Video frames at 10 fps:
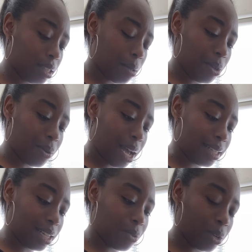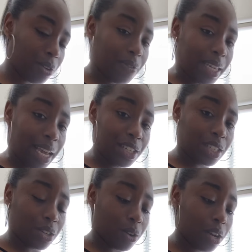some of you guys could have went on
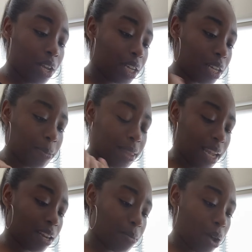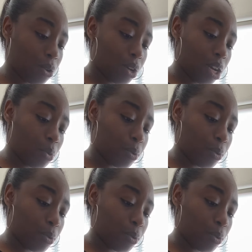vacation or could be thinking about um,